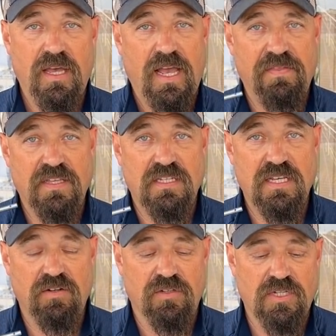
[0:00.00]
and these
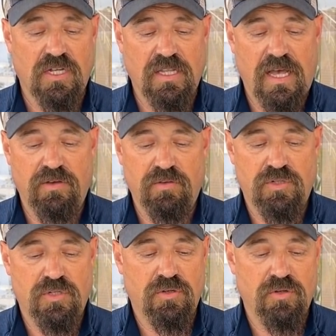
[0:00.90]
needles allow you
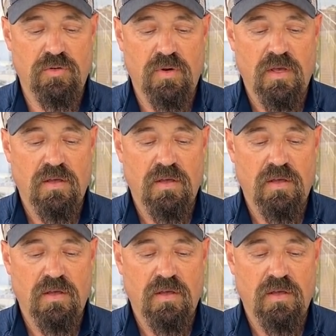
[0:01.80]
to